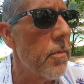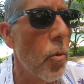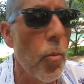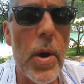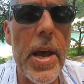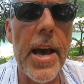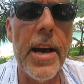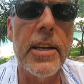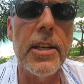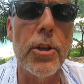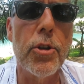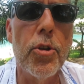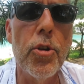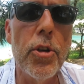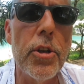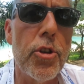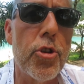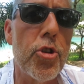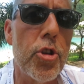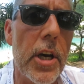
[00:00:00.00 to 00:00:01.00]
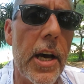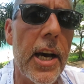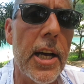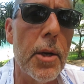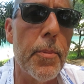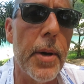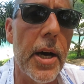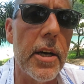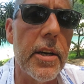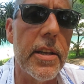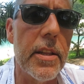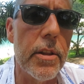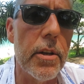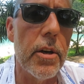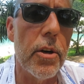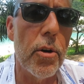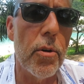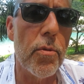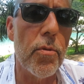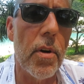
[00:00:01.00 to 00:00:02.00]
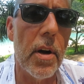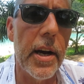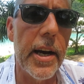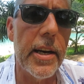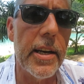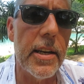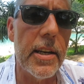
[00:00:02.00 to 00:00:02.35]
We had a good chat about it though, right?